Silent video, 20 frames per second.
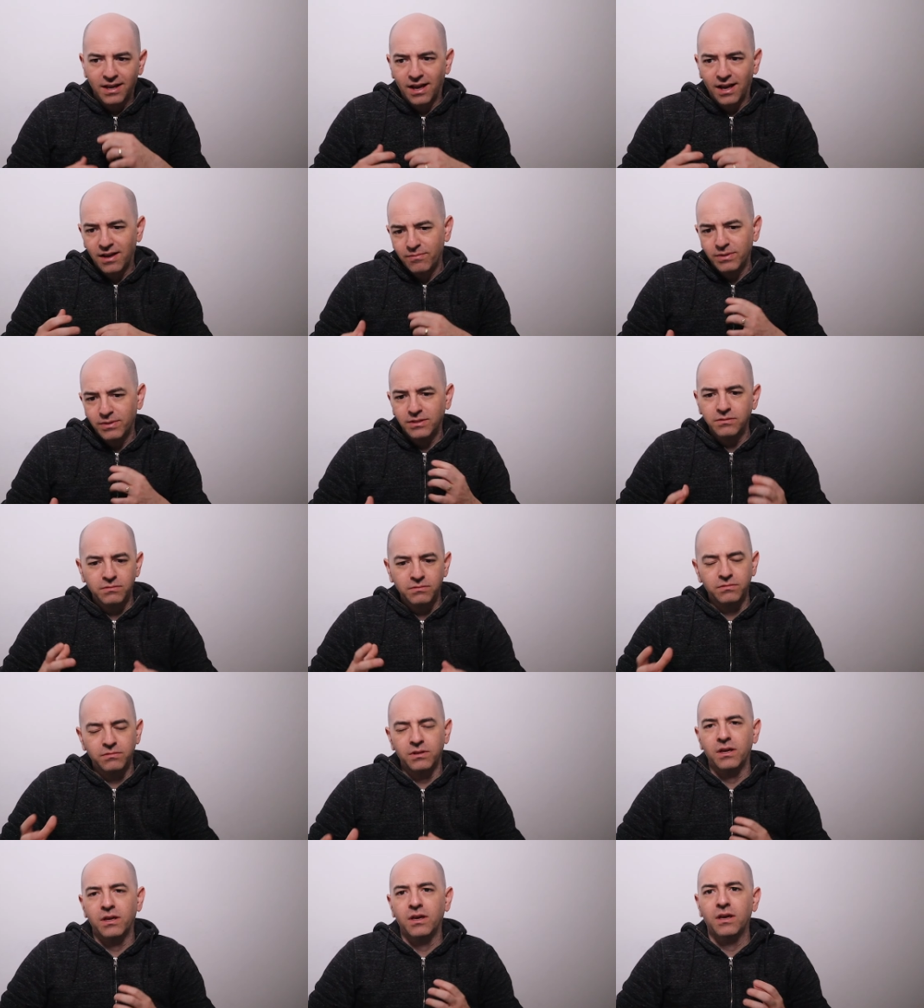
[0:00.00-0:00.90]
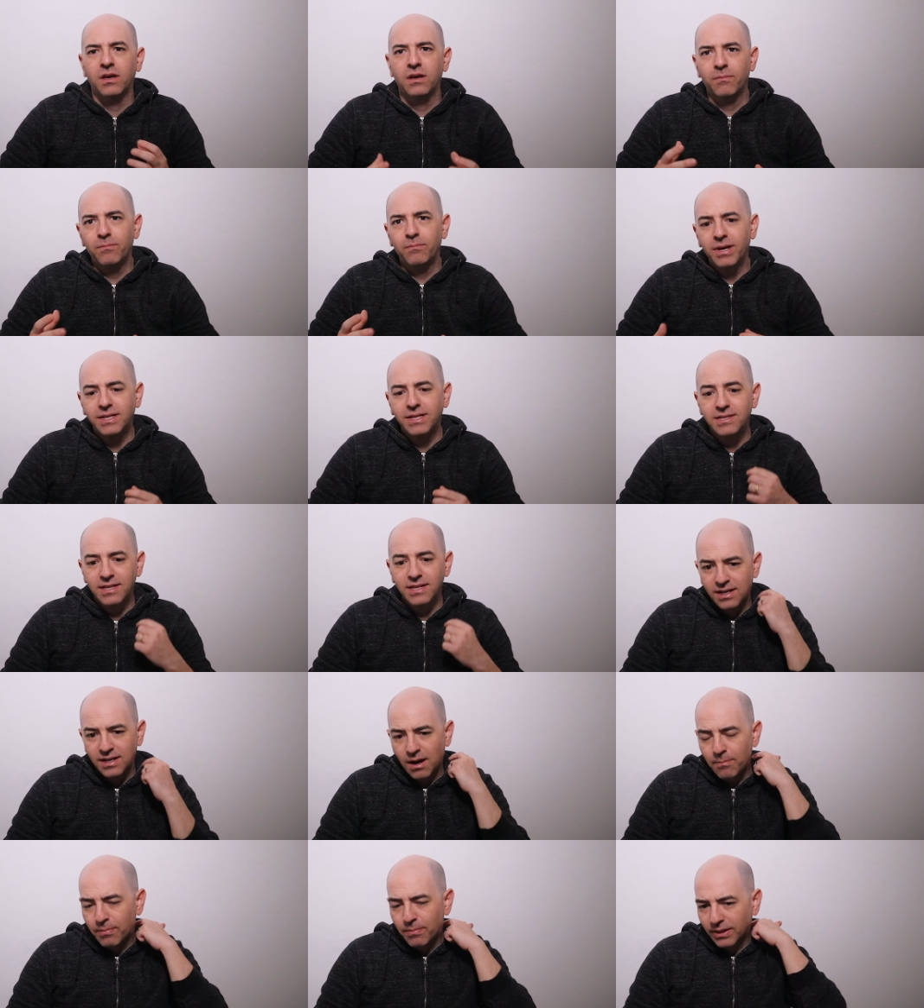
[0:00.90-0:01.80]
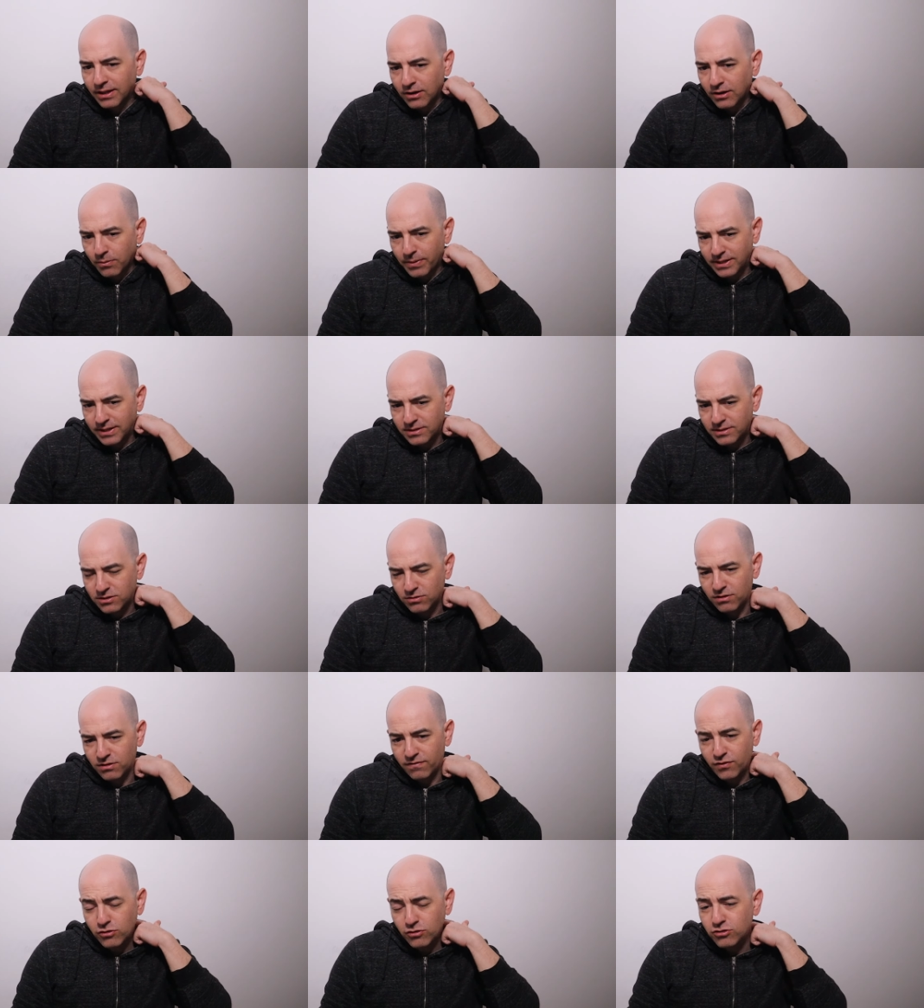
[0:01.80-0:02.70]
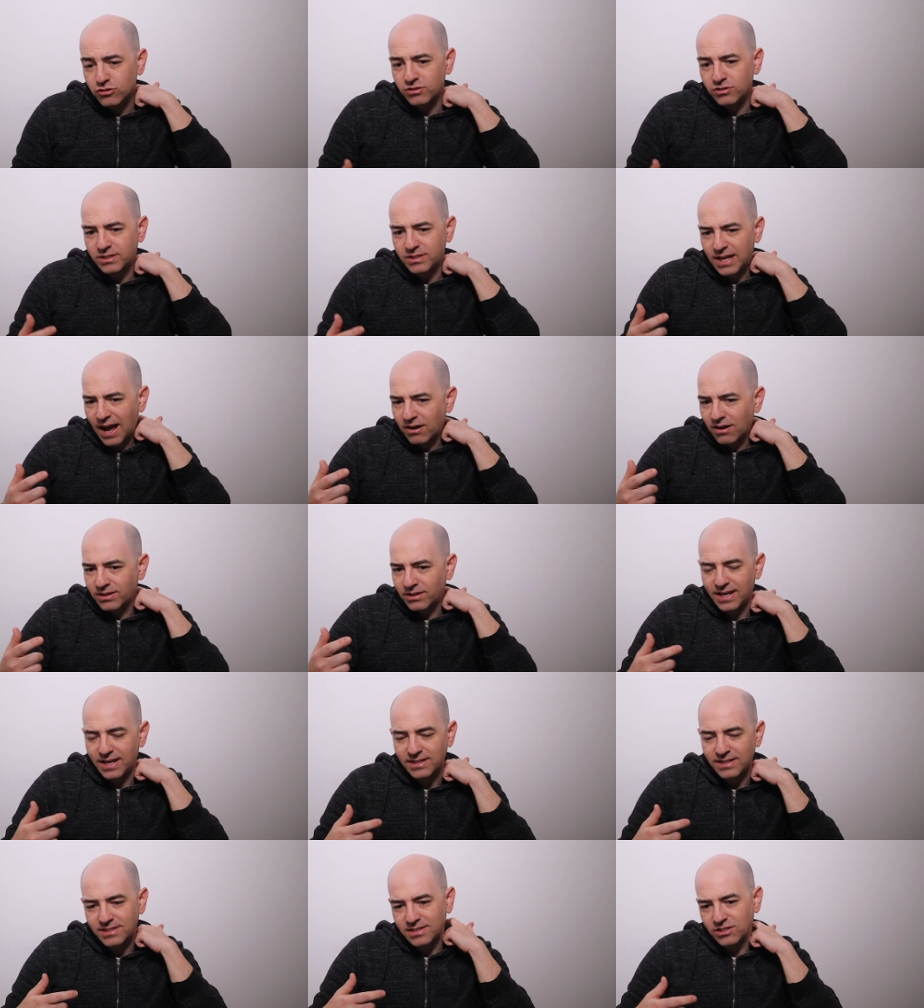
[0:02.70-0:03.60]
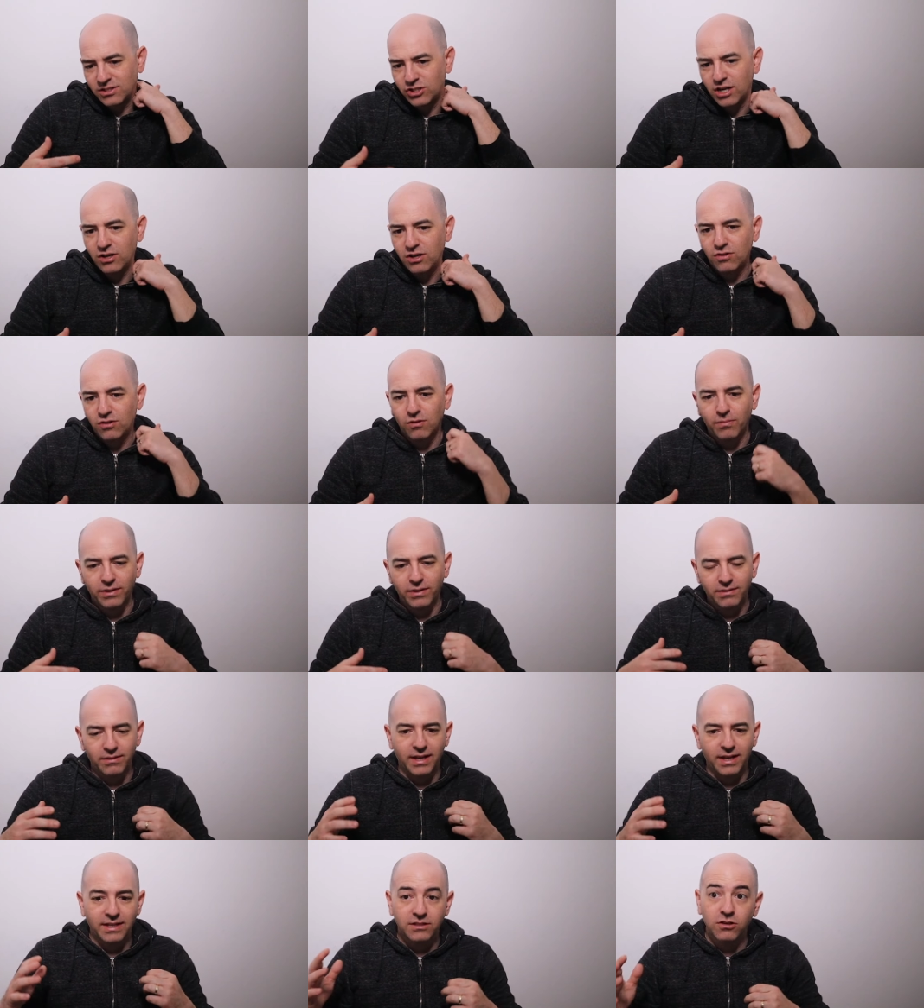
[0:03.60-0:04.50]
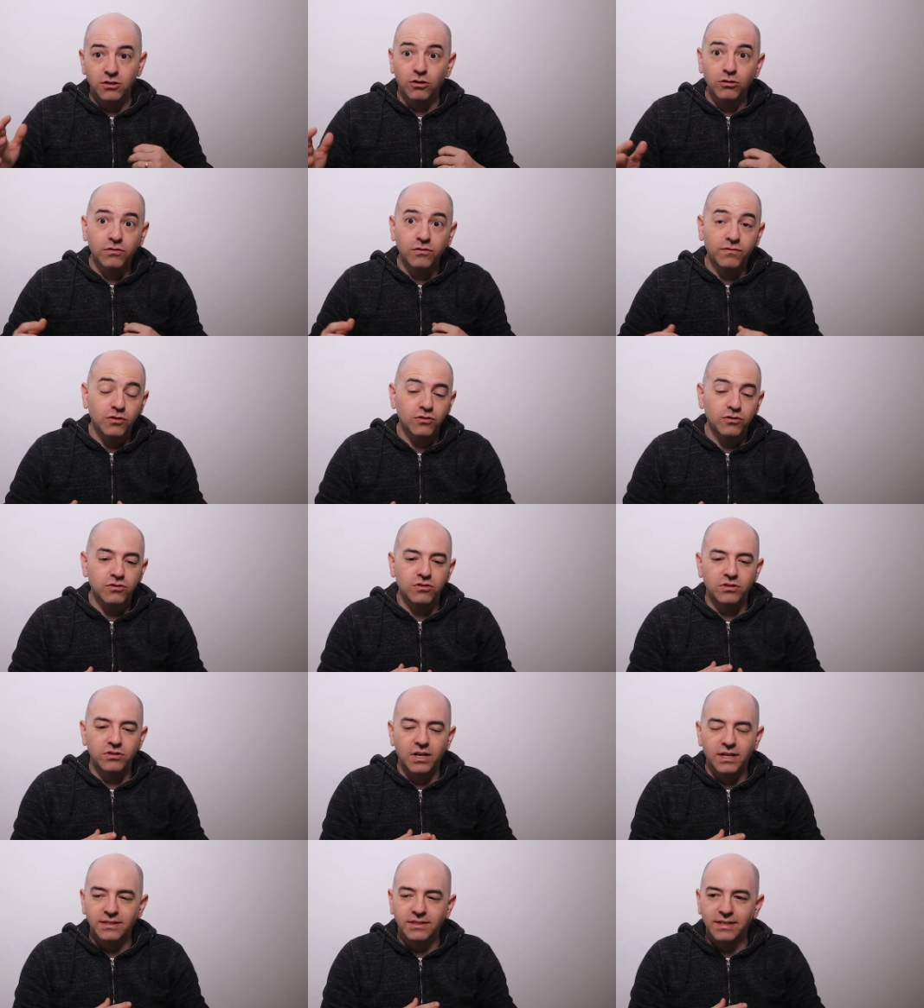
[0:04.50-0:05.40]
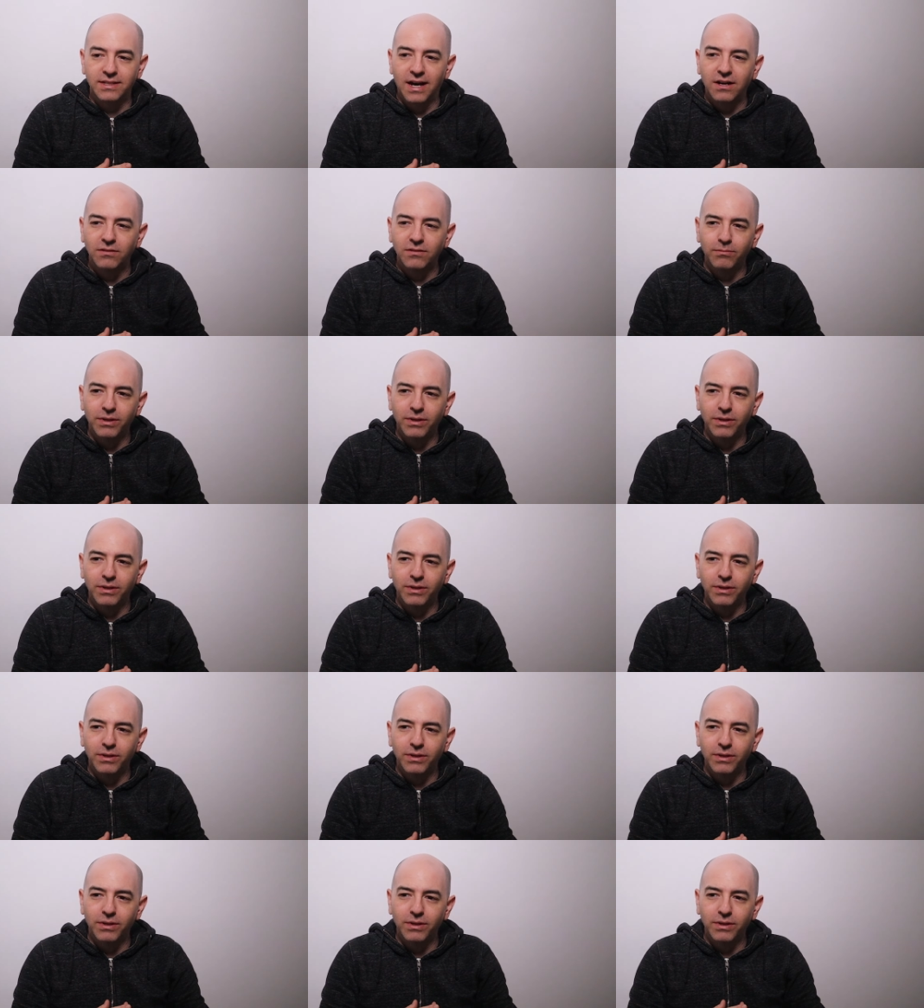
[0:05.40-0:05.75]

I've been mixing it up a little bit. So the views are down, yes, in general, but like total views are not down.